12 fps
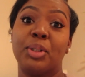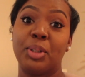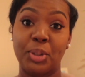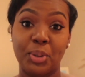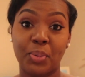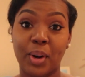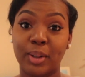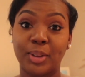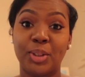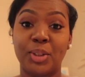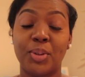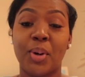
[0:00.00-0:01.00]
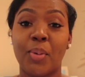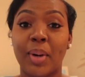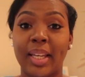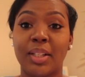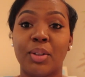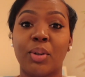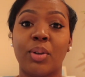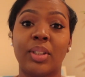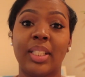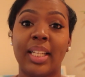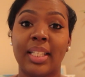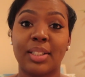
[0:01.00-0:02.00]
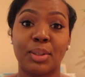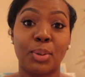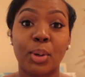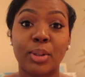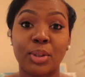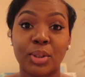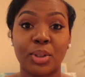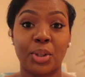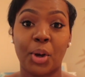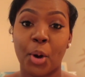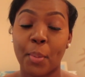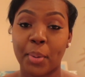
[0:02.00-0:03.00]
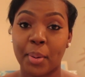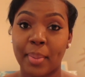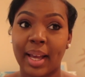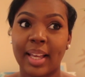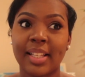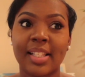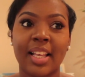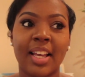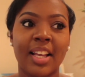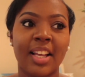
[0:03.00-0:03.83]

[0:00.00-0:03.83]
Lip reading: to do whilst you are waiting on God is not to compromise.